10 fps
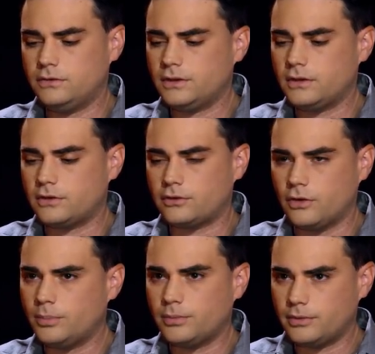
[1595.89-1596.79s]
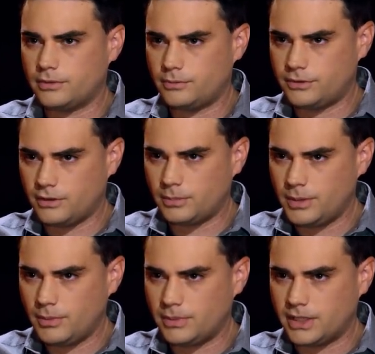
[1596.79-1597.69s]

you think that there's hope with, with young people?